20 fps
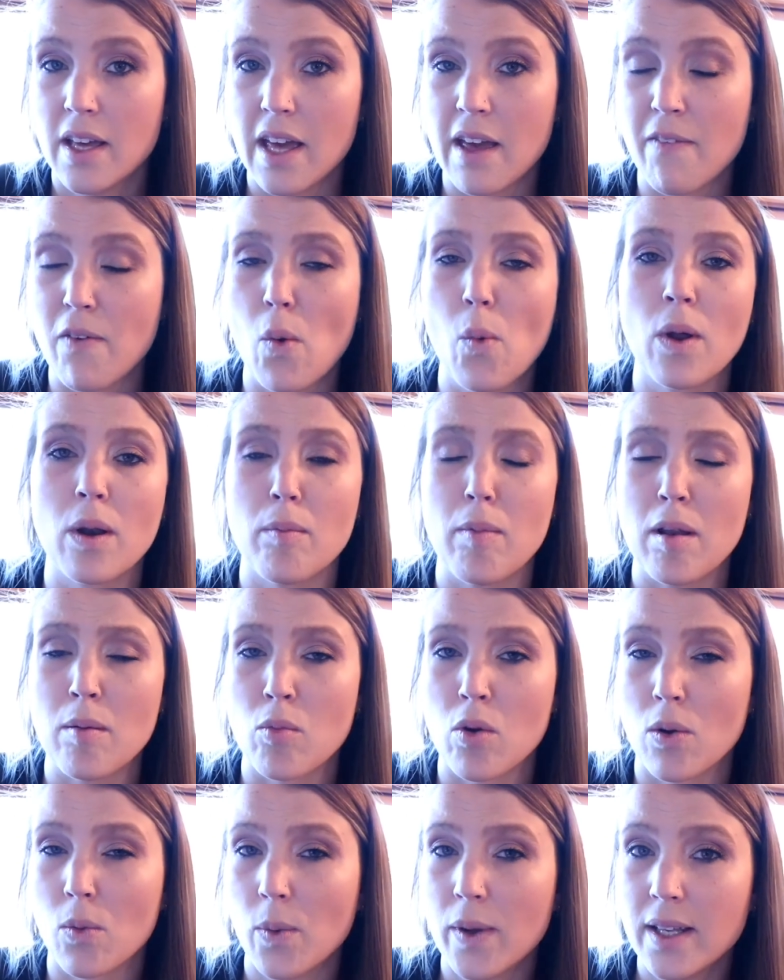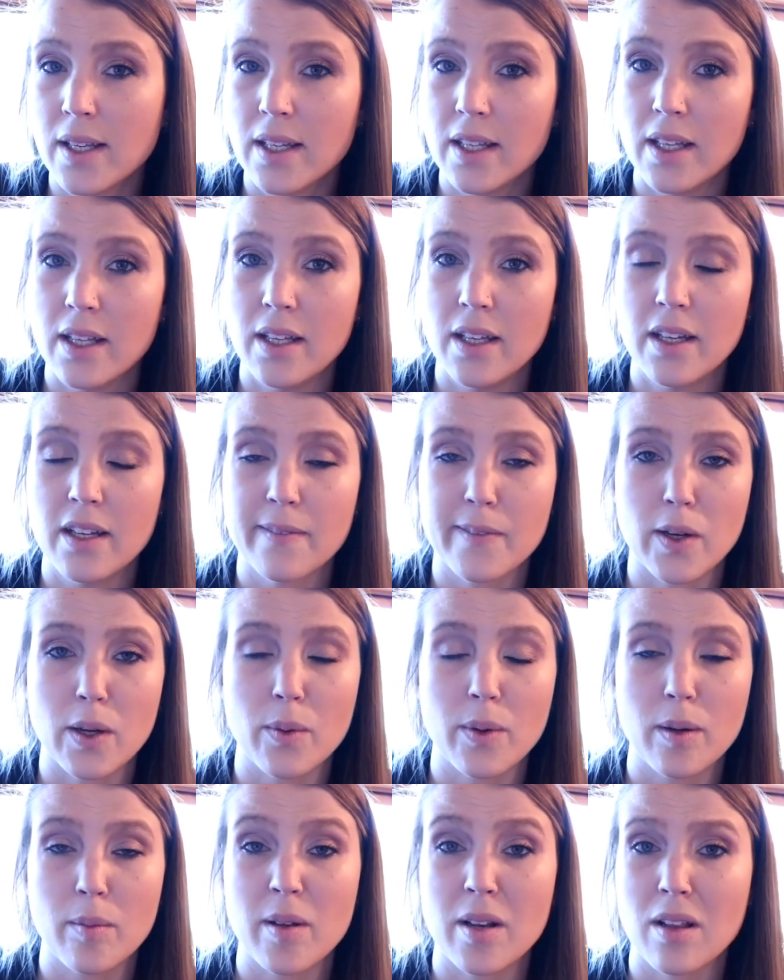if it would have been more windy, if it
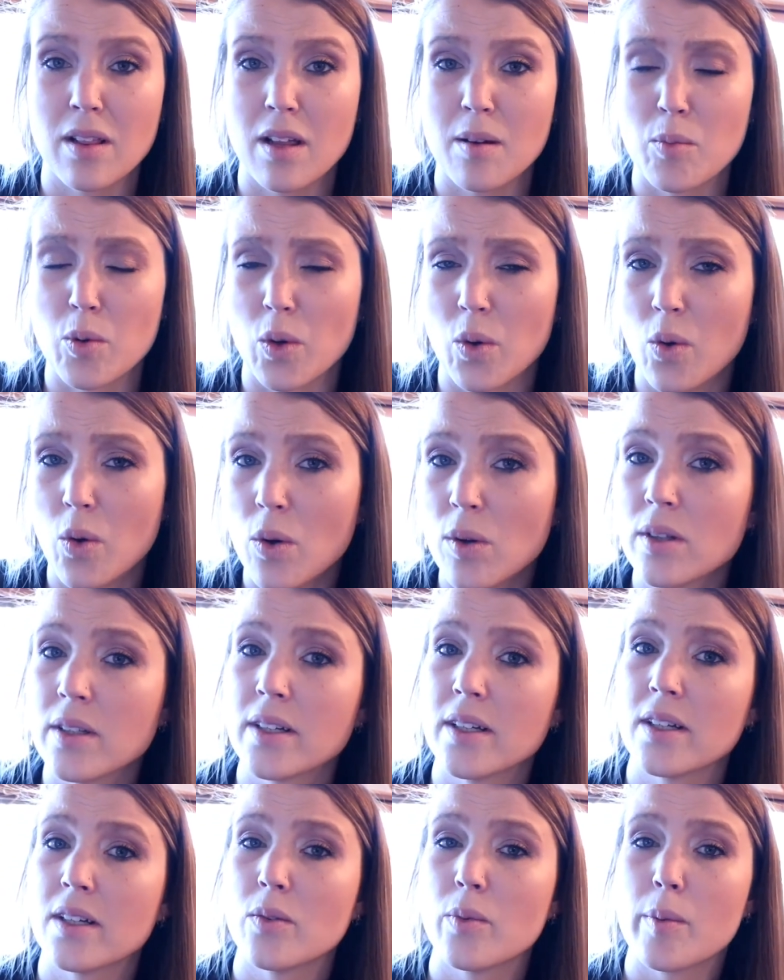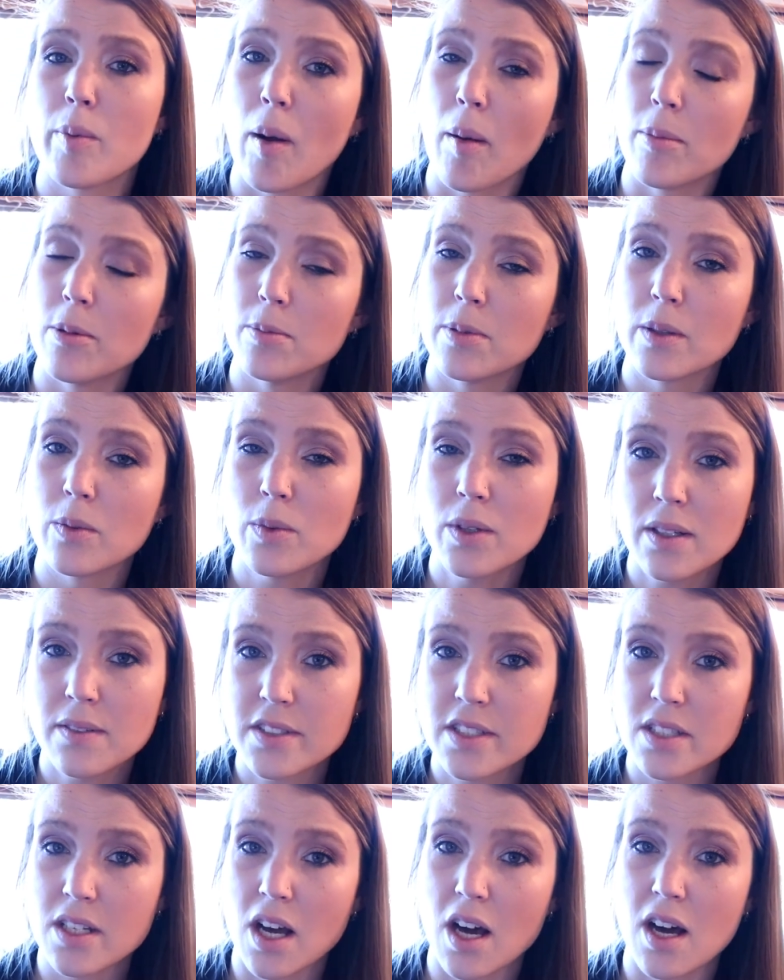would have been a lot more colder, we probably would
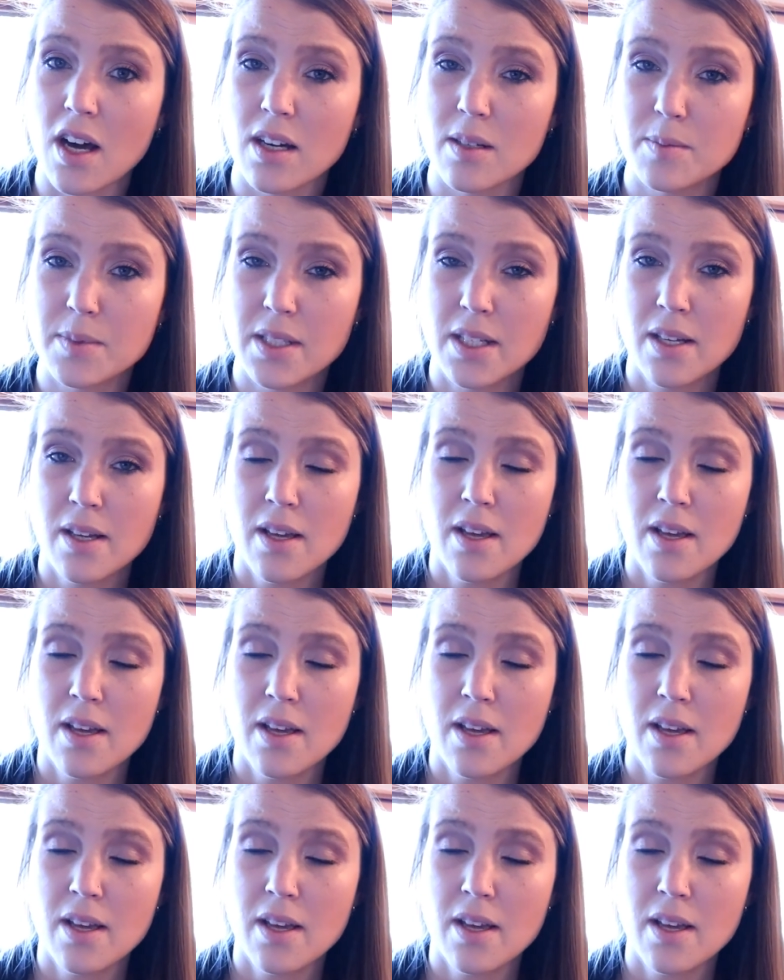have stopped,